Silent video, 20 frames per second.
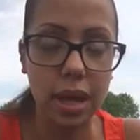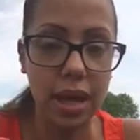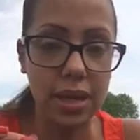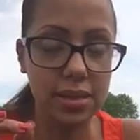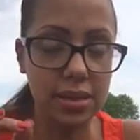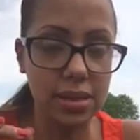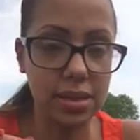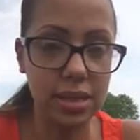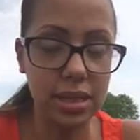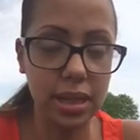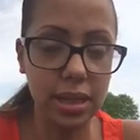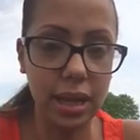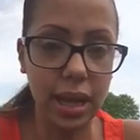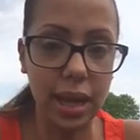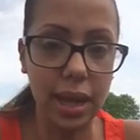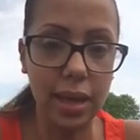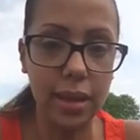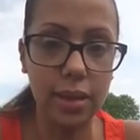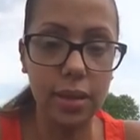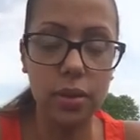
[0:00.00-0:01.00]
as a
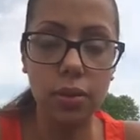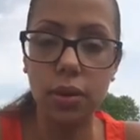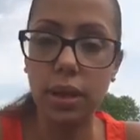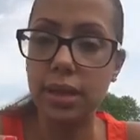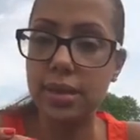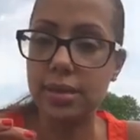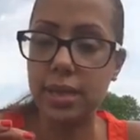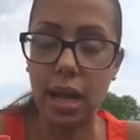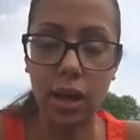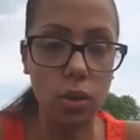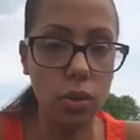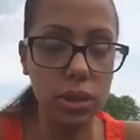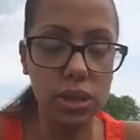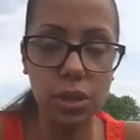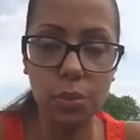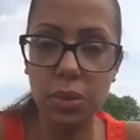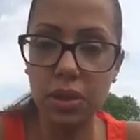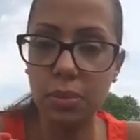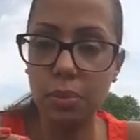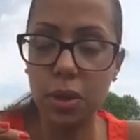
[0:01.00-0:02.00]
CNA is not going
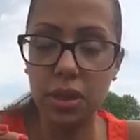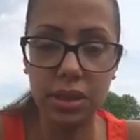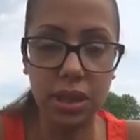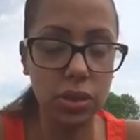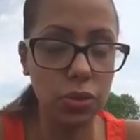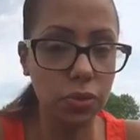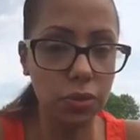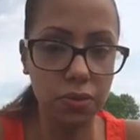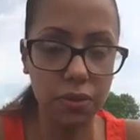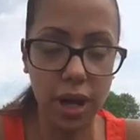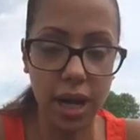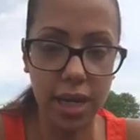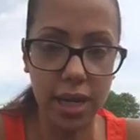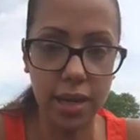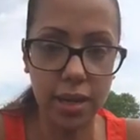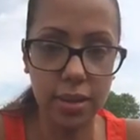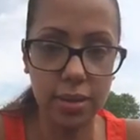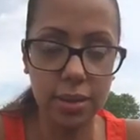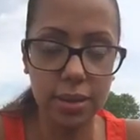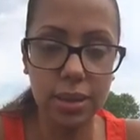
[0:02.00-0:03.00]
to be Monday through
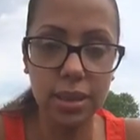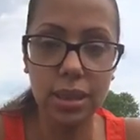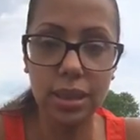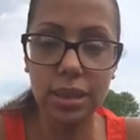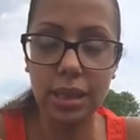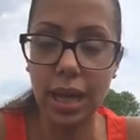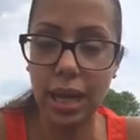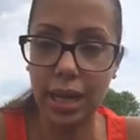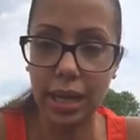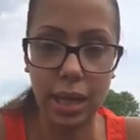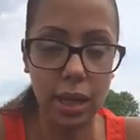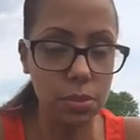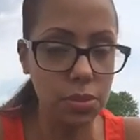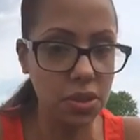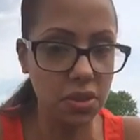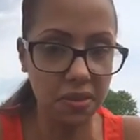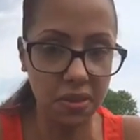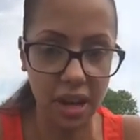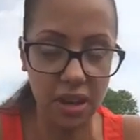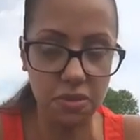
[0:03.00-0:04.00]
Friday, 9 a.m.
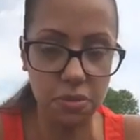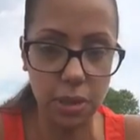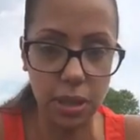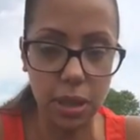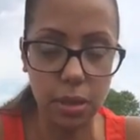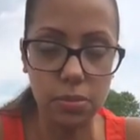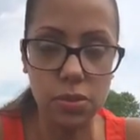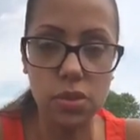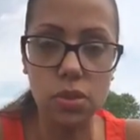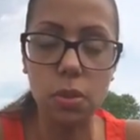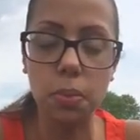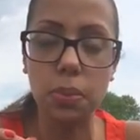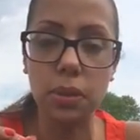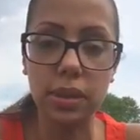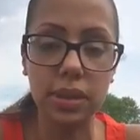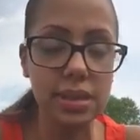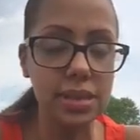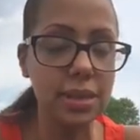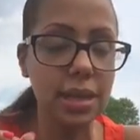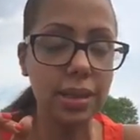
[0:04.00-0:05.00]
to 5 p.m. So
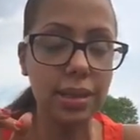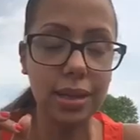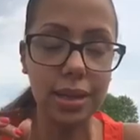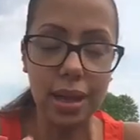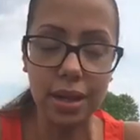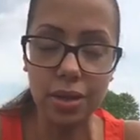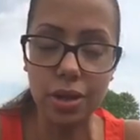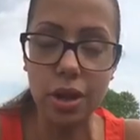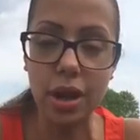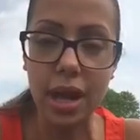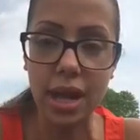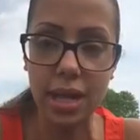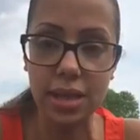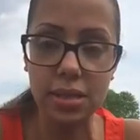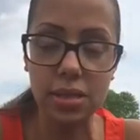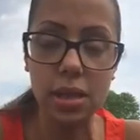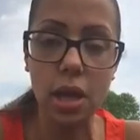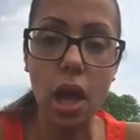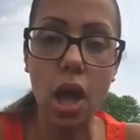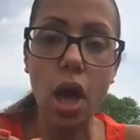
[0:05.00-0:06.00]
please get that out of your
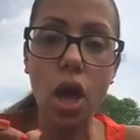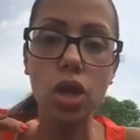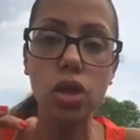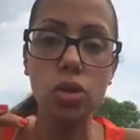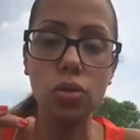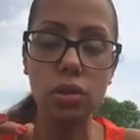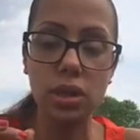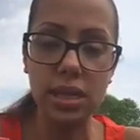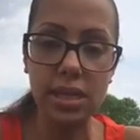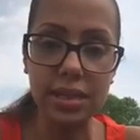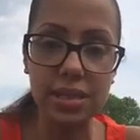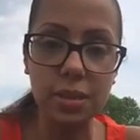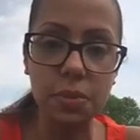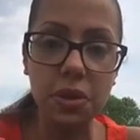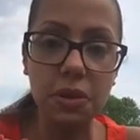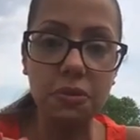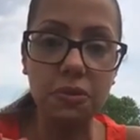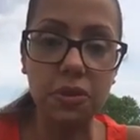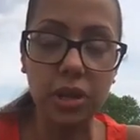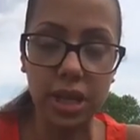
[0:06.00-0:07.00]
heads. You need to
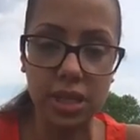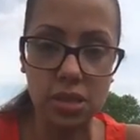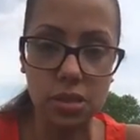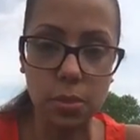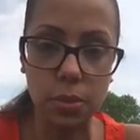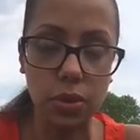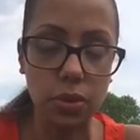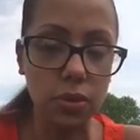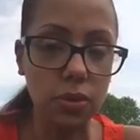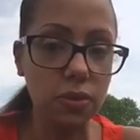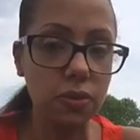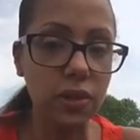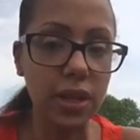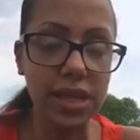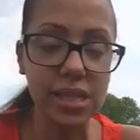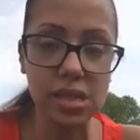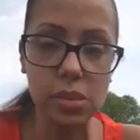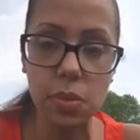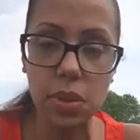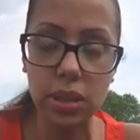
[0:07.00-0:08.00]
be flexible.
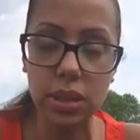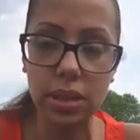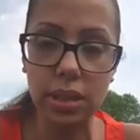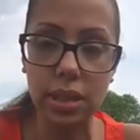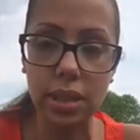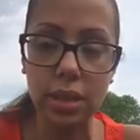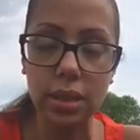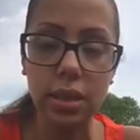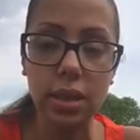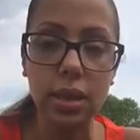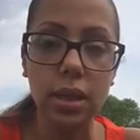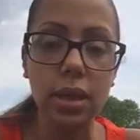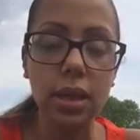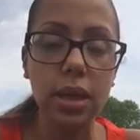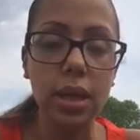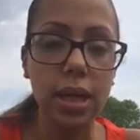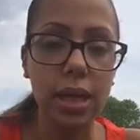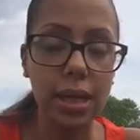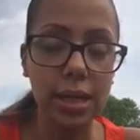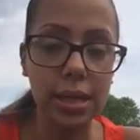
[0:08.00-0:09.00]
Flexibility
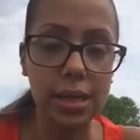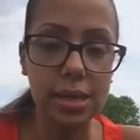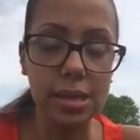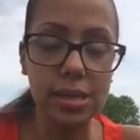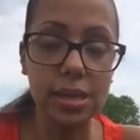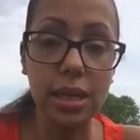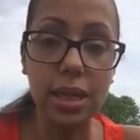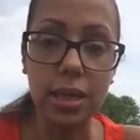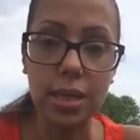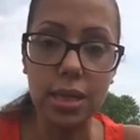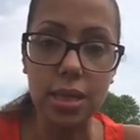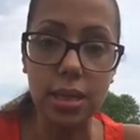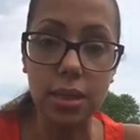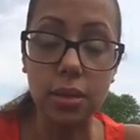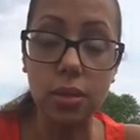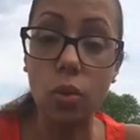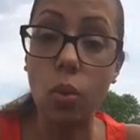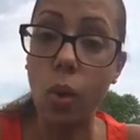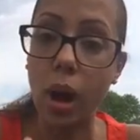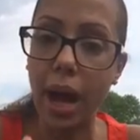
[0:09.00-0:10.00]
is
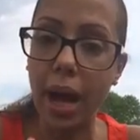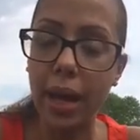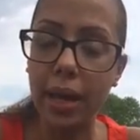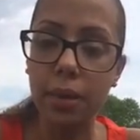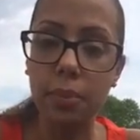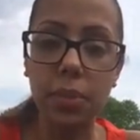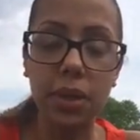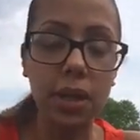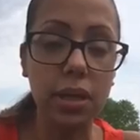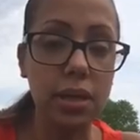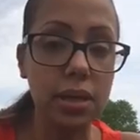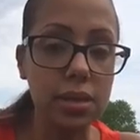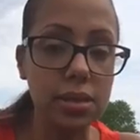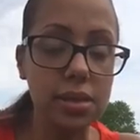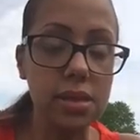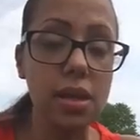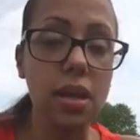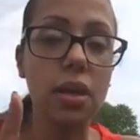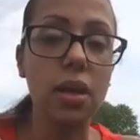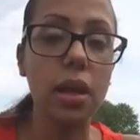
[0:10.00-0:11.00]
key. Why?
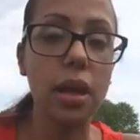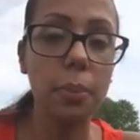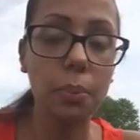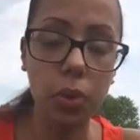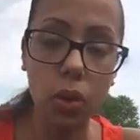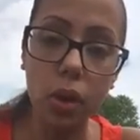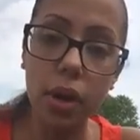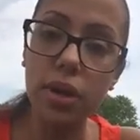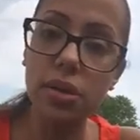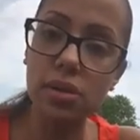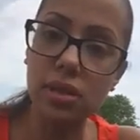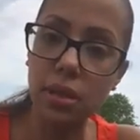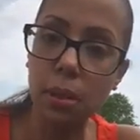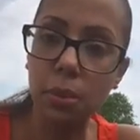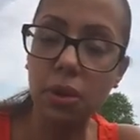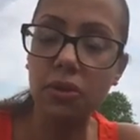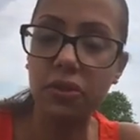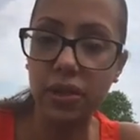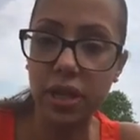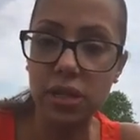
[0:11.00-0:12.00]
Because employers
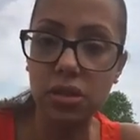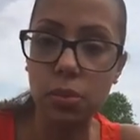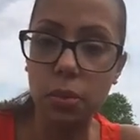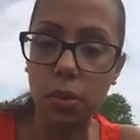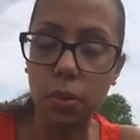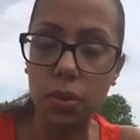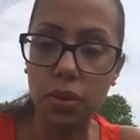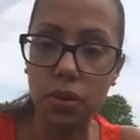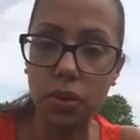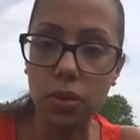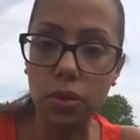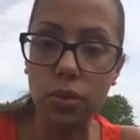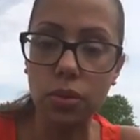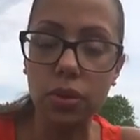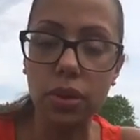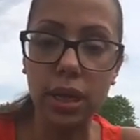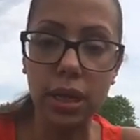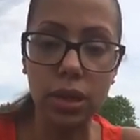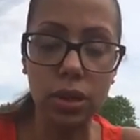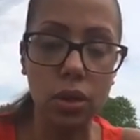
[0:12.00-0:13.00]
can be flexible with
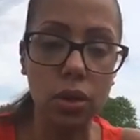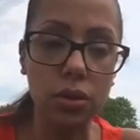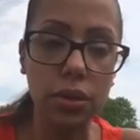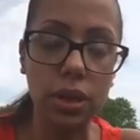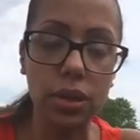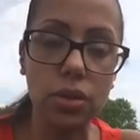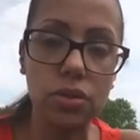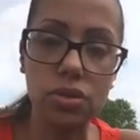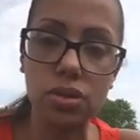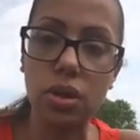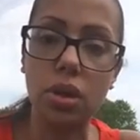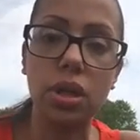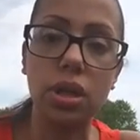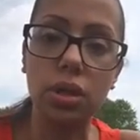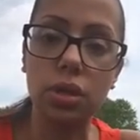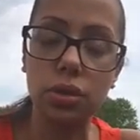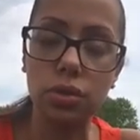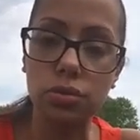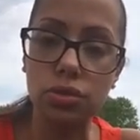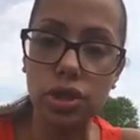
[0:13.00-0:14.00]
you. They know that you're
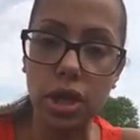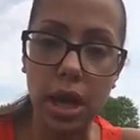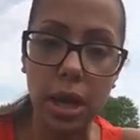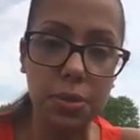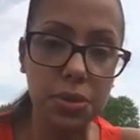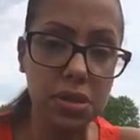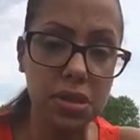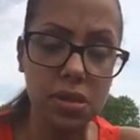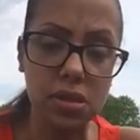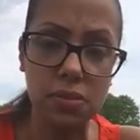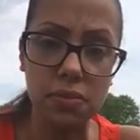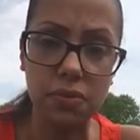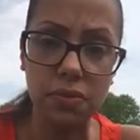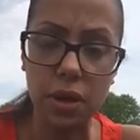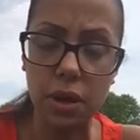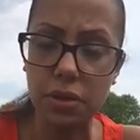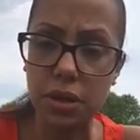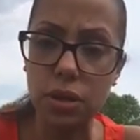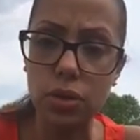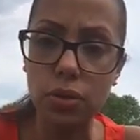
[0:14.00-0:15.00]
starting a new job. This is
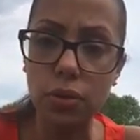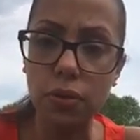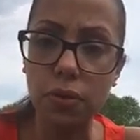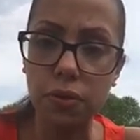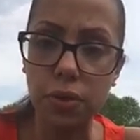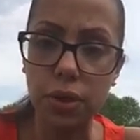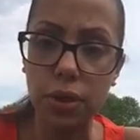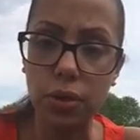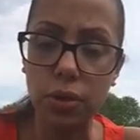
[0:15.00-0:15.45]
very new for